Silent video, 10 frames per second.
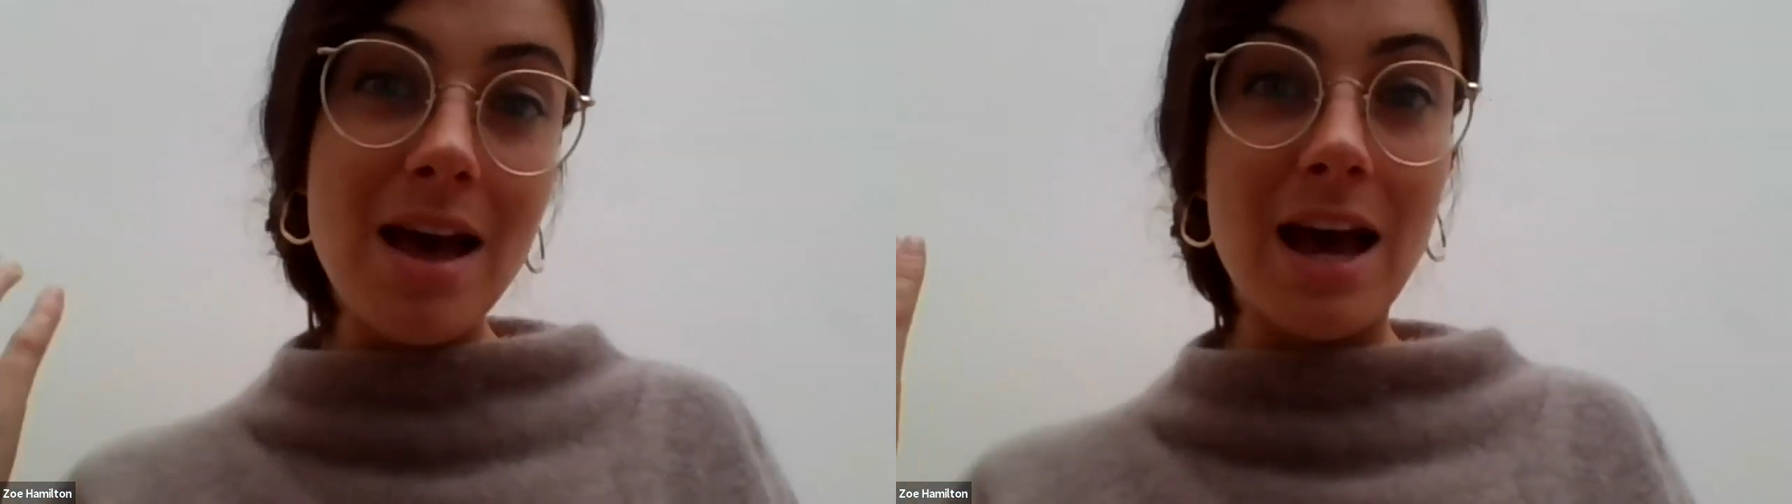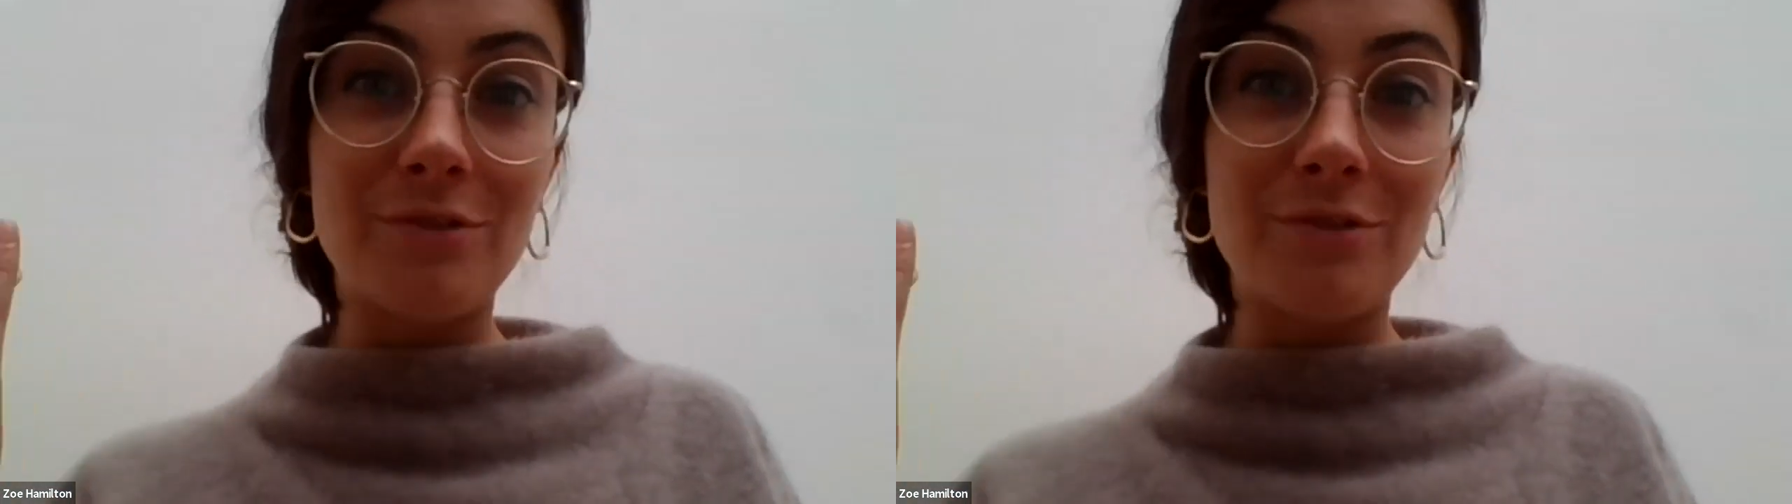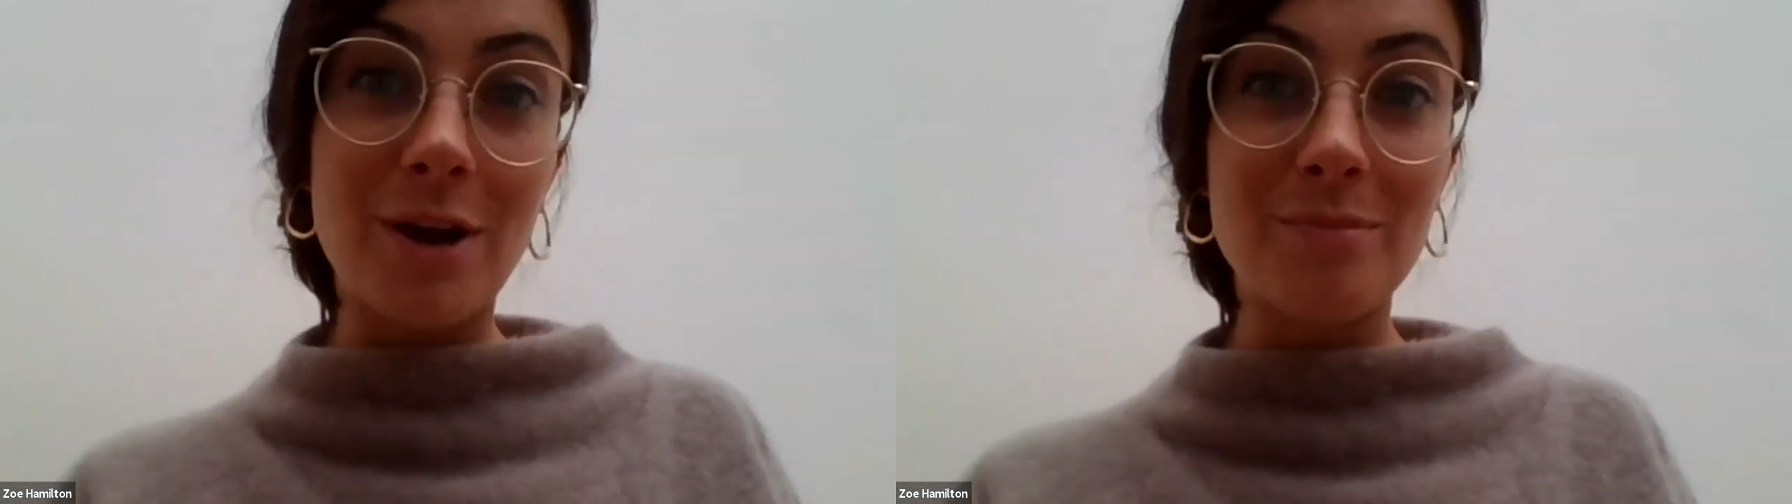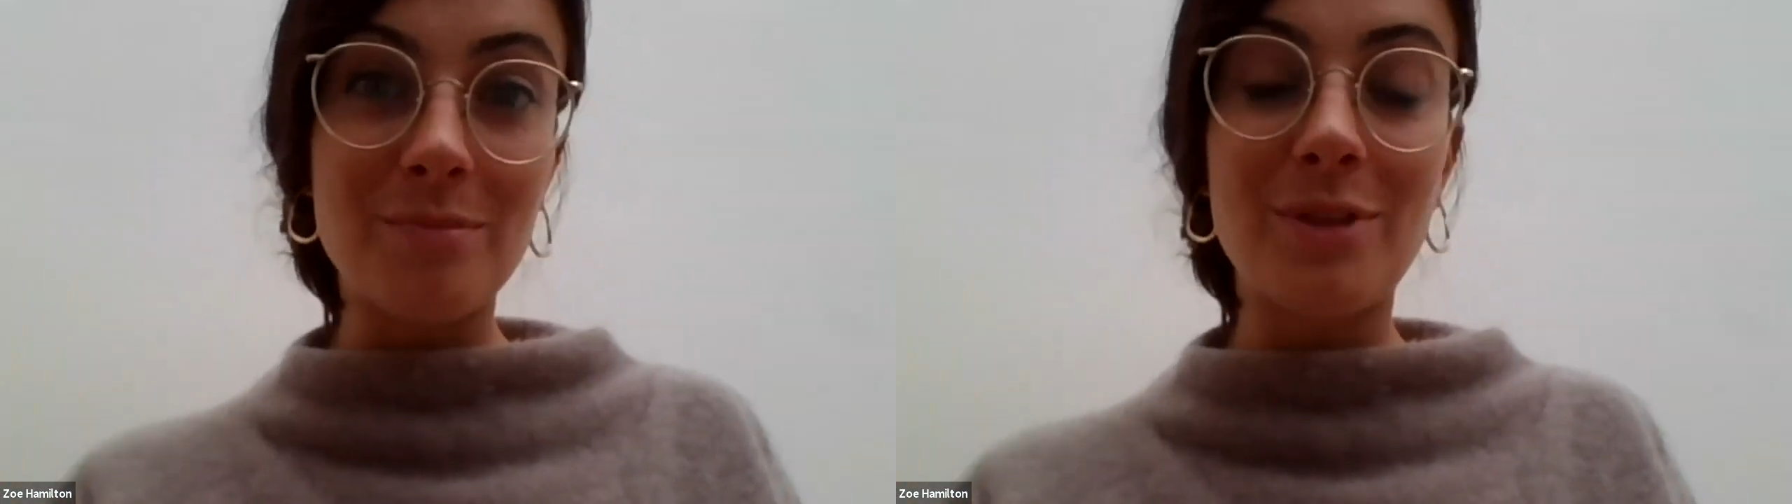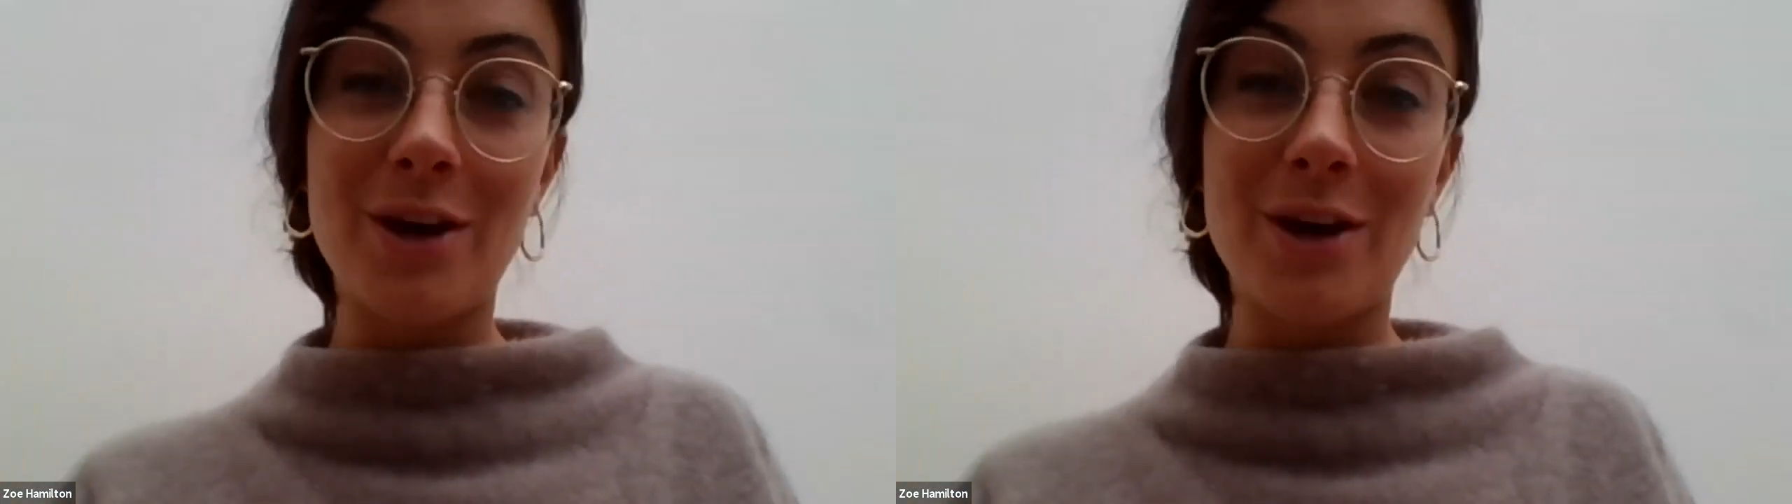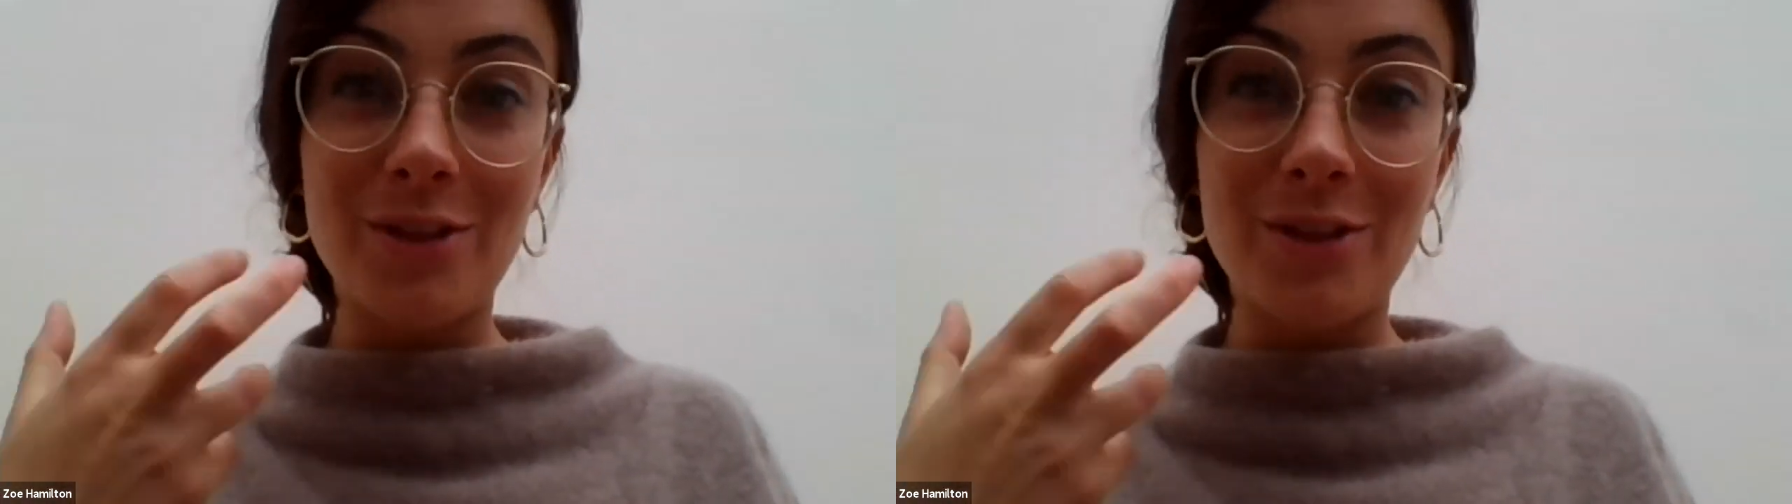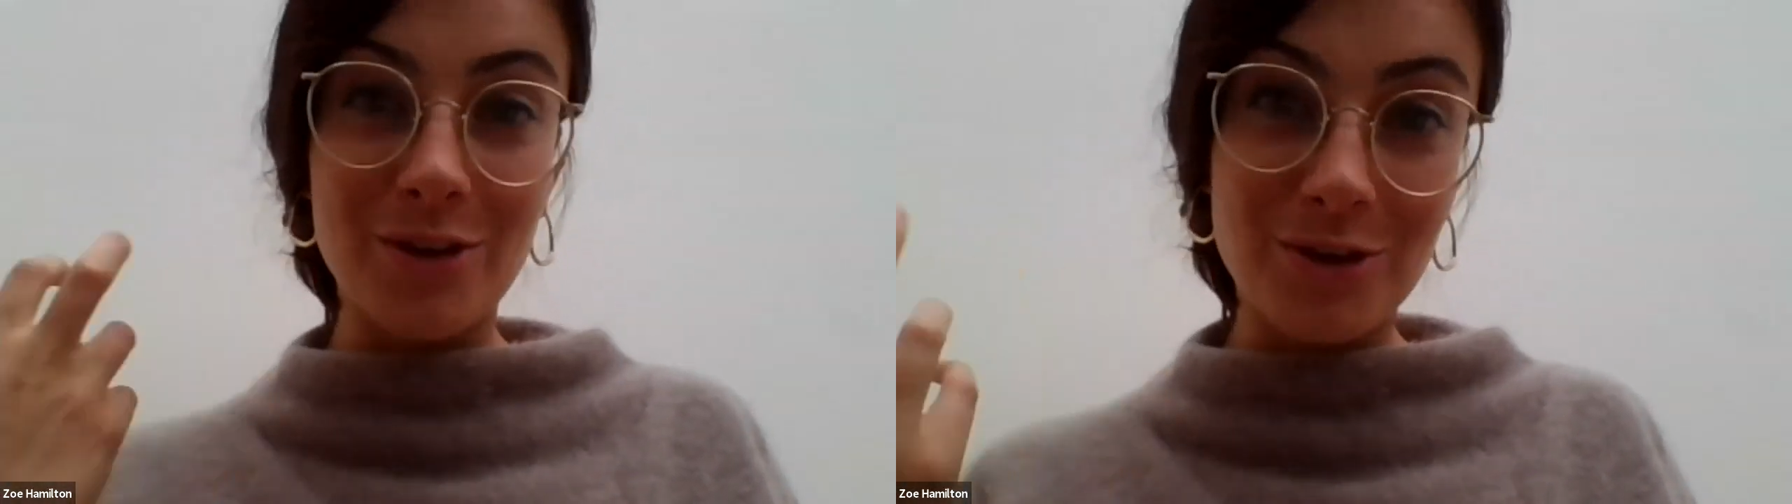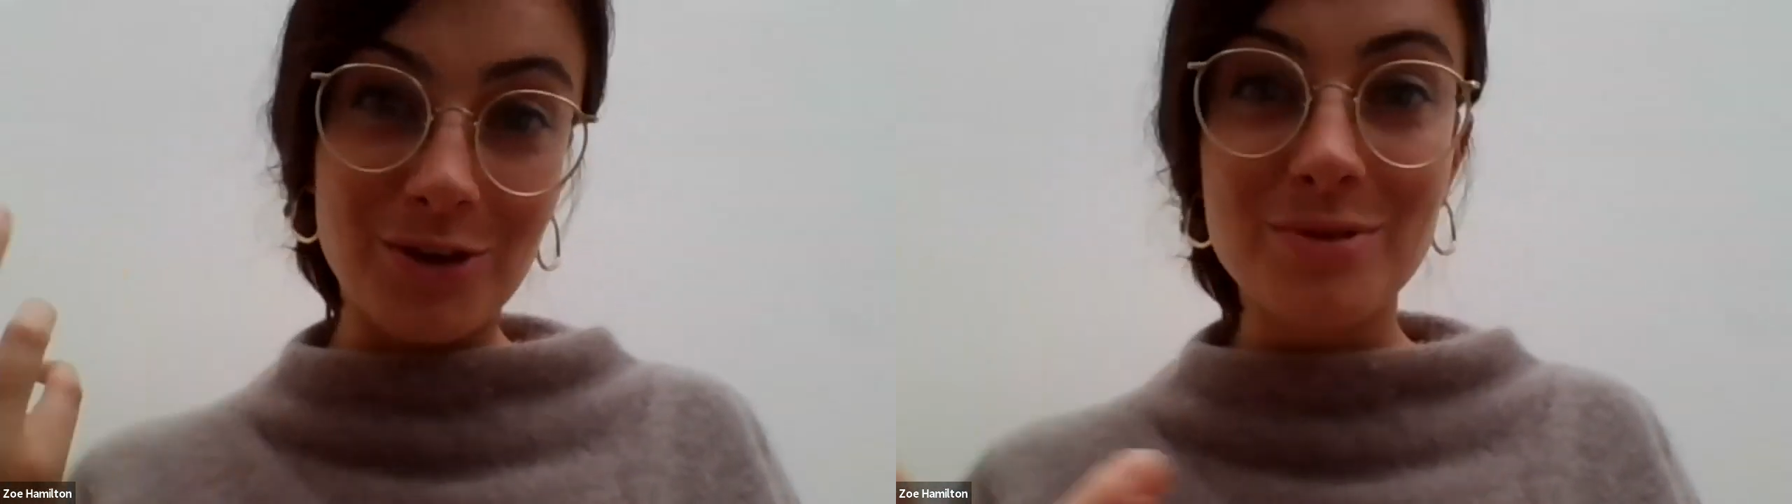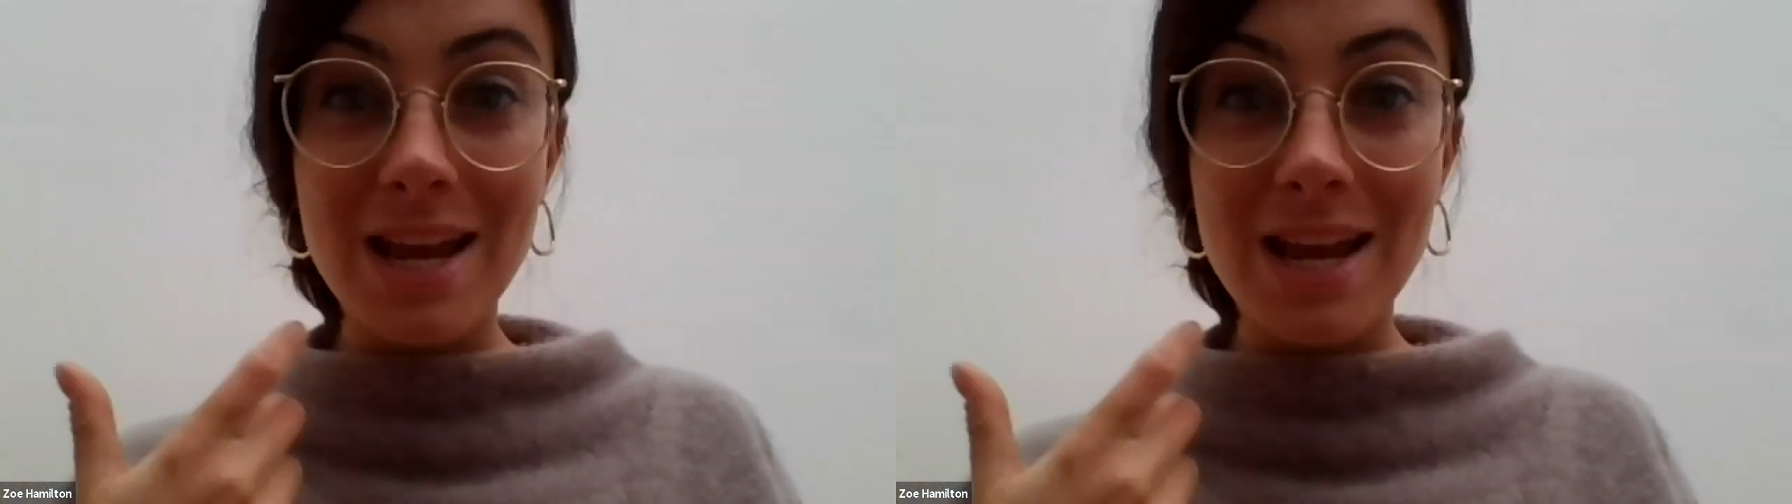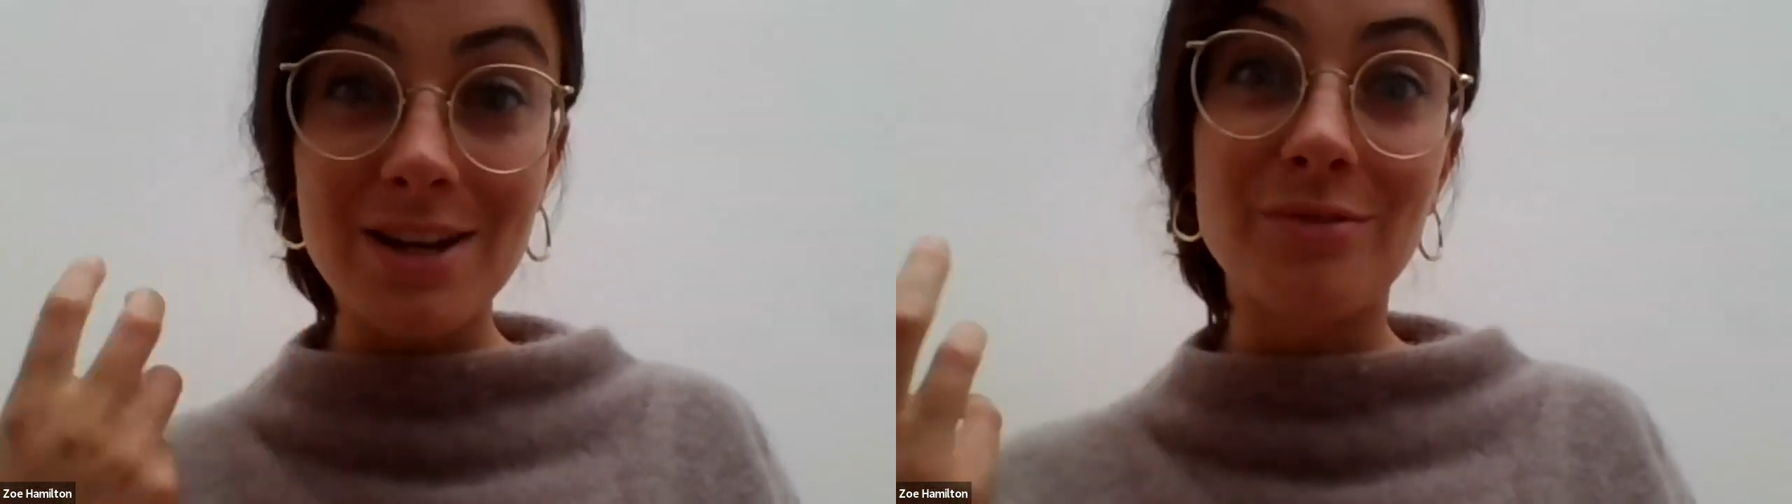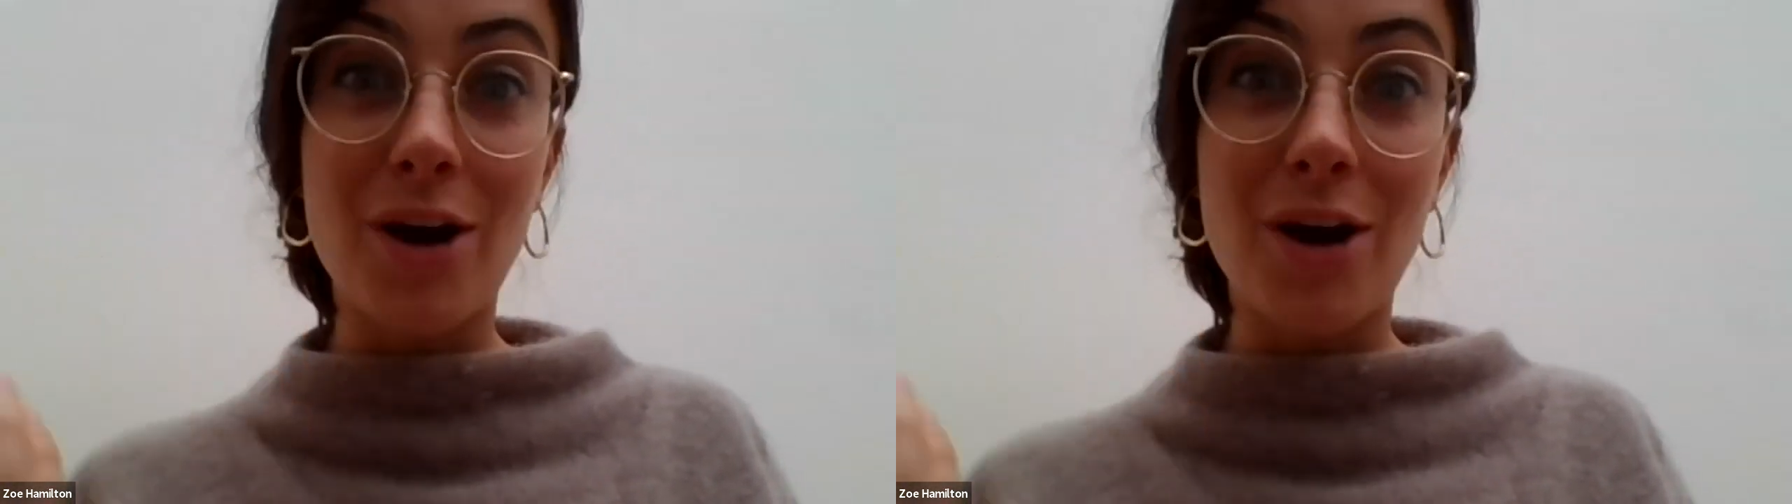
and from the creative